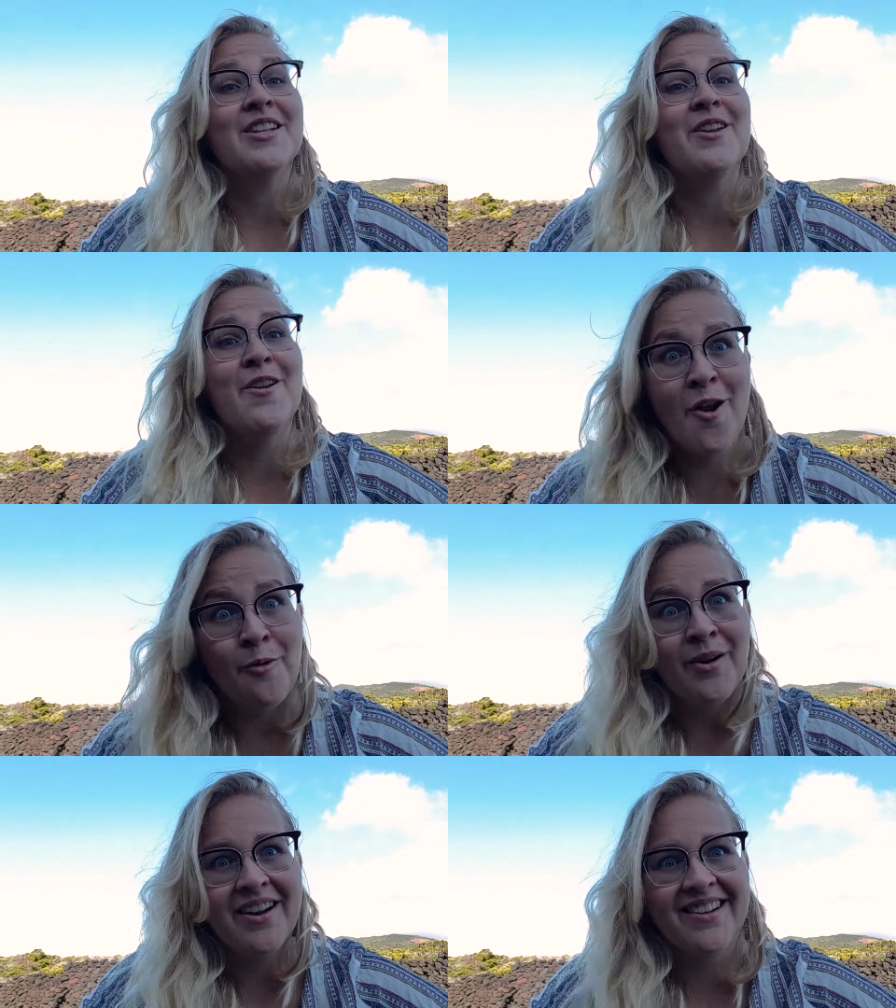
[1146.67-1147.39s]
No
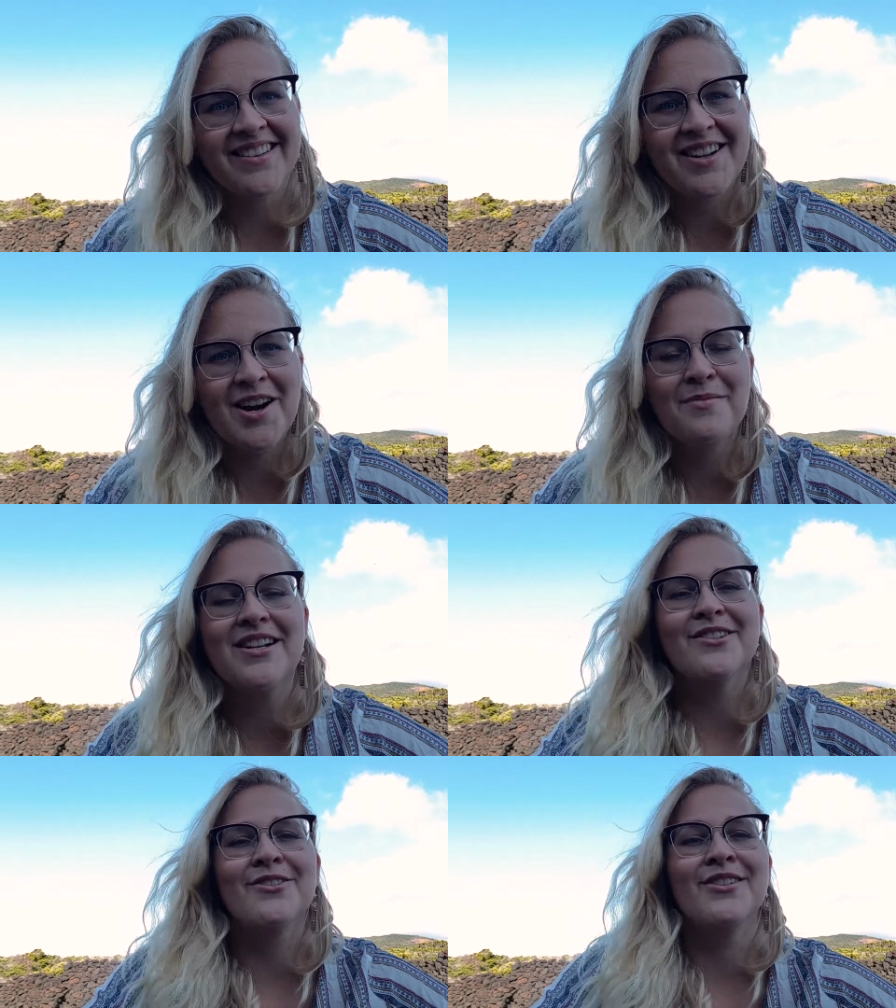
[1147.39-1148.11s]
one is
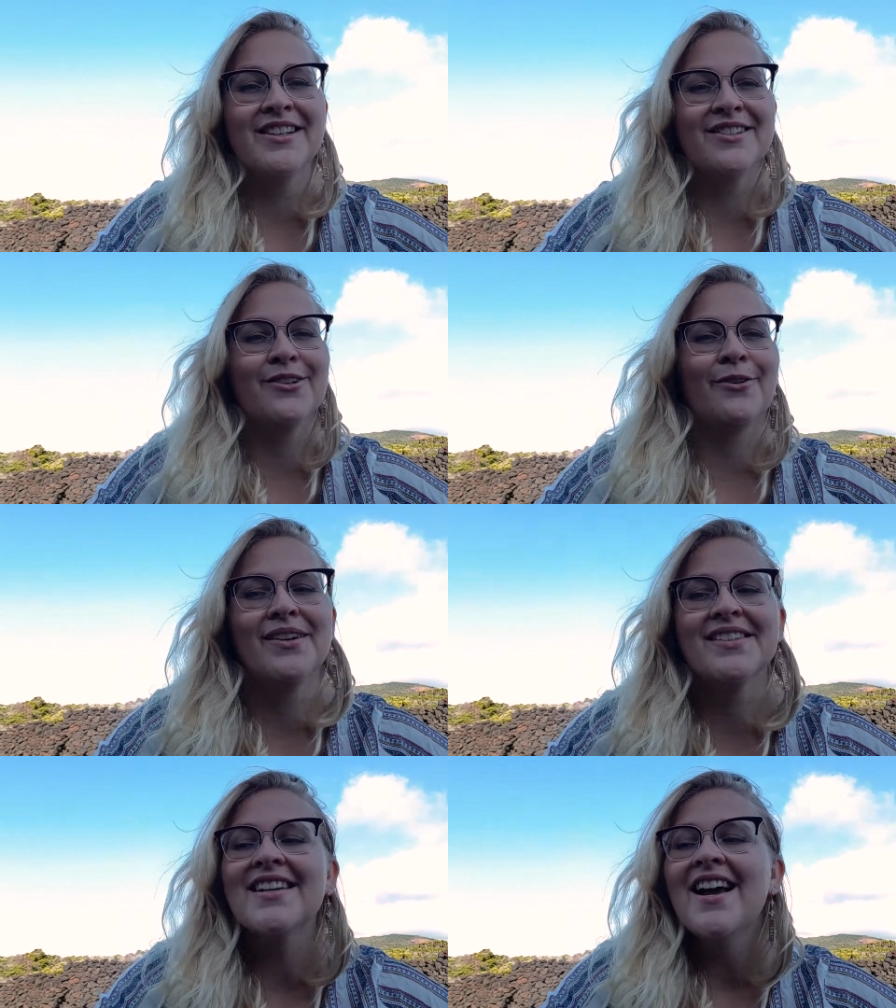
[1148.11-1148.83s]
coming to the
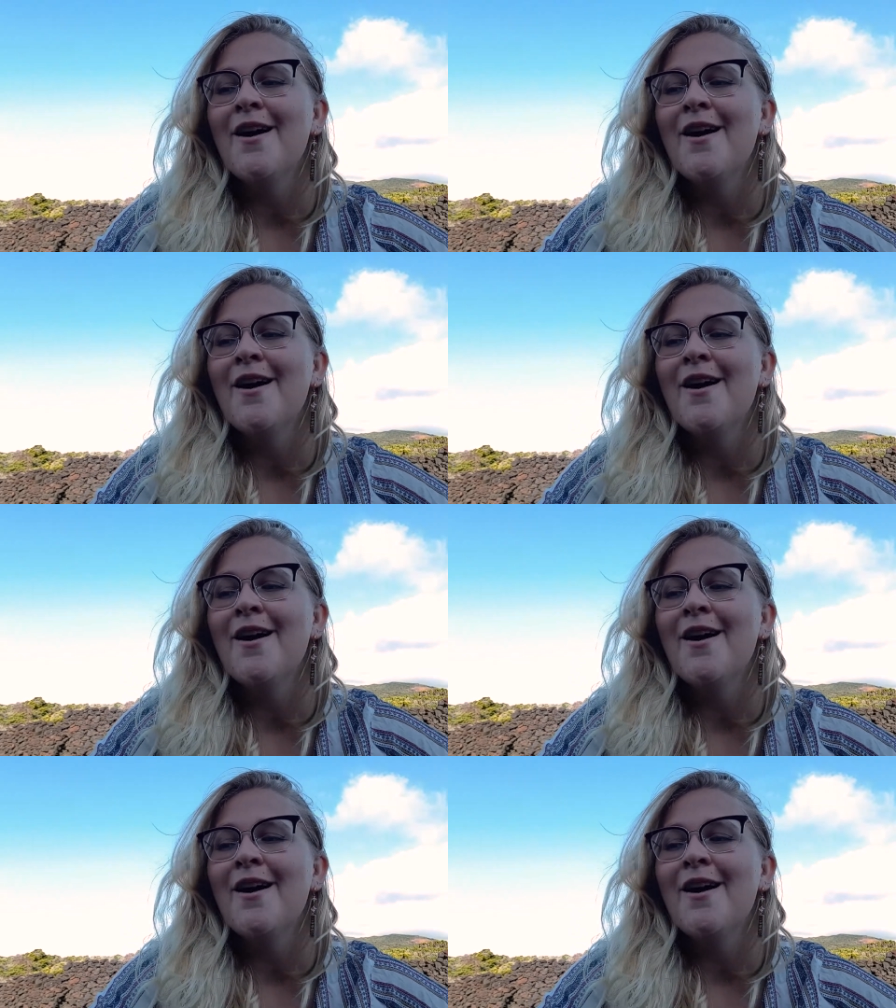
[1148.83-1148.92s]
Azores